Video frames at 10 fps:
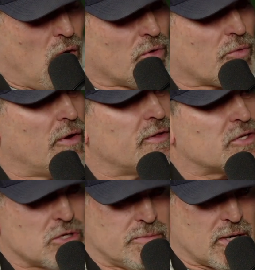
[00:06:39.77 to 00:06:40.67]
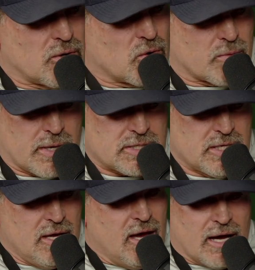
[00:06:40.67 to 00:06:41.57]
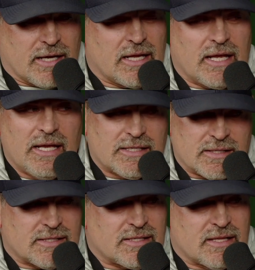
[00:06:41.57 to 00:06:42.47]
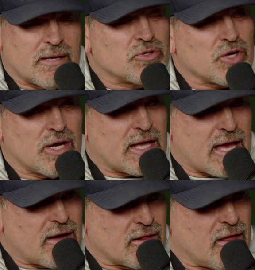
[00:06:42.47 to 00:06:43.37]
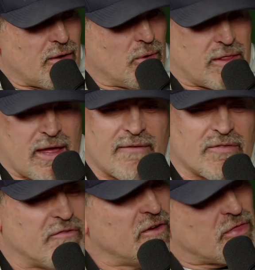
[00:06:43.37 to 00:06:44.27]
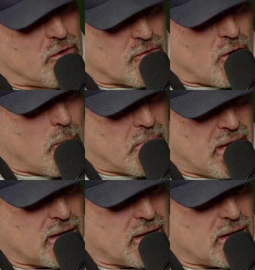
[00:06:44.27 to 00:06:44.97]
the run that's going to be on quarterbacks, I could easily see them trading out of that. What they have the 5th overall pick,